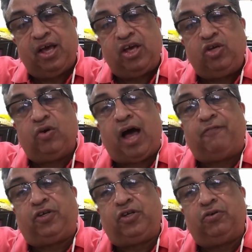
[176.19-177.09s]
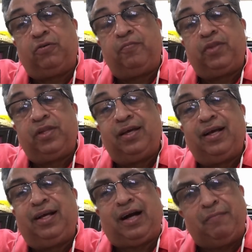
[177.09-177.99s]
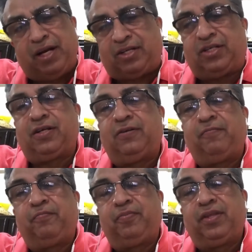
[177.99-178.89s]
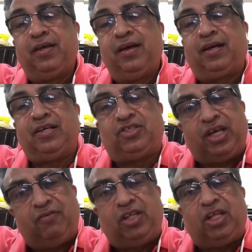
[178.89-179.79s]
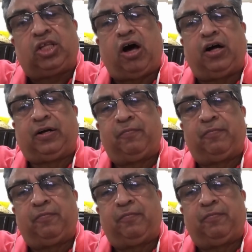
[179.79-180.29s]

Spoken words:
you have to commit, conceive the thought,